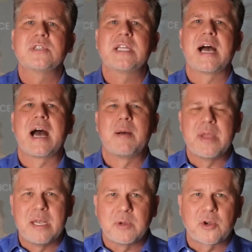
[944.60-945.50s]
time
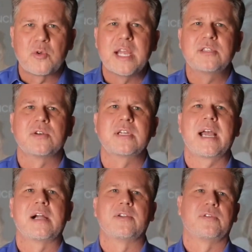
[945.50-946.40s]
and create your
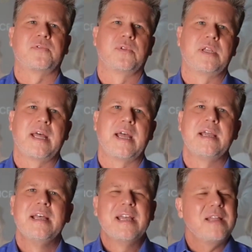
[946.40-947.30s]
calendar for the day.
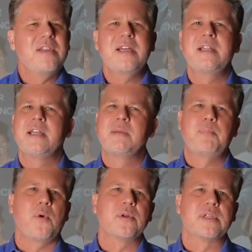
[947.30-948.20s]
And then,
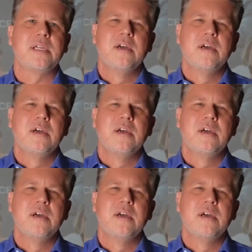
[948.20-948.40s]
importantly,